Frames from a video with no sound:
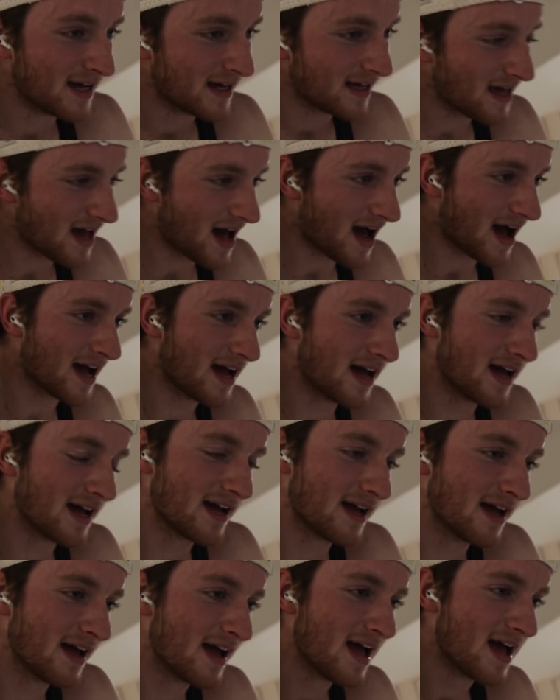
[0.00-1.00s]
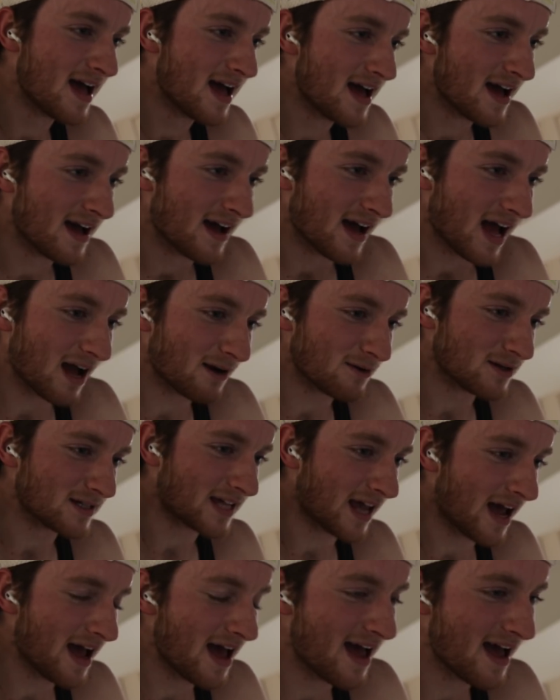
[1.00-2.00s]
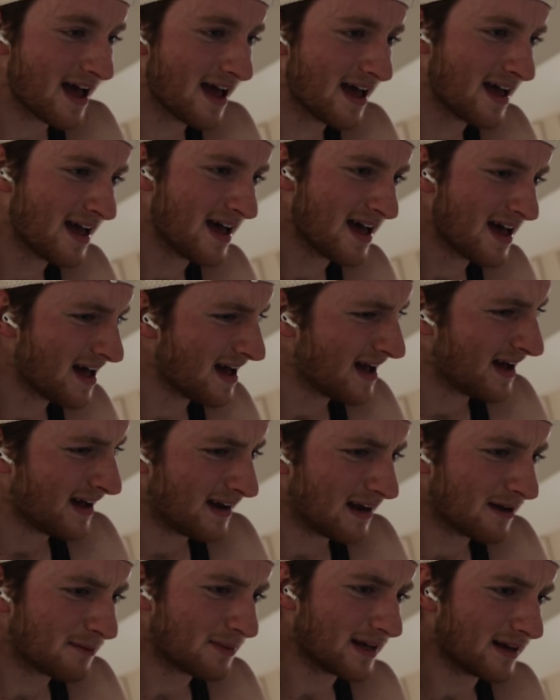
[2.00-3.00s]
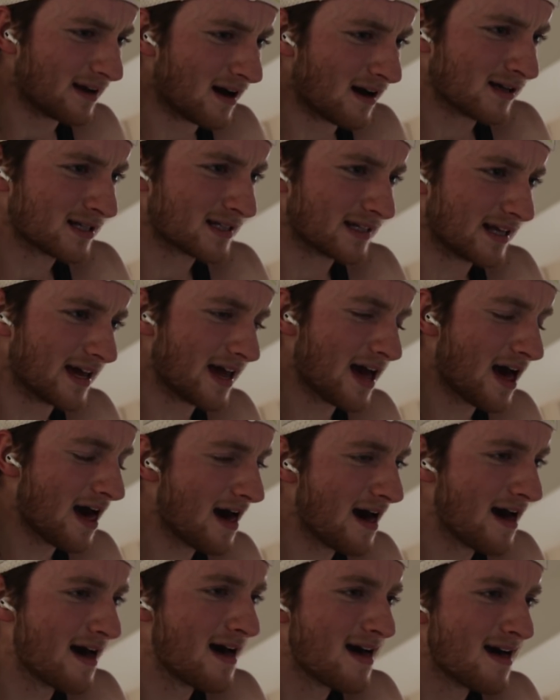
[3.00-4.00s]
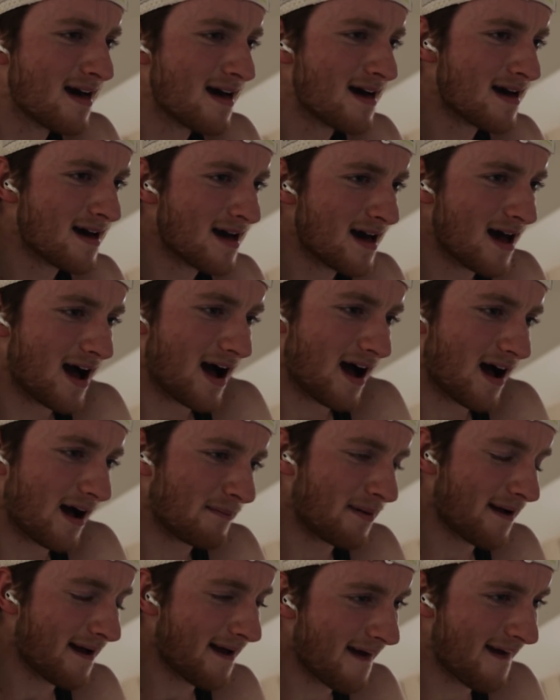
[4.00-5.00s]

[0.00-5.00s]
Yeah, that was a little bit nasty. I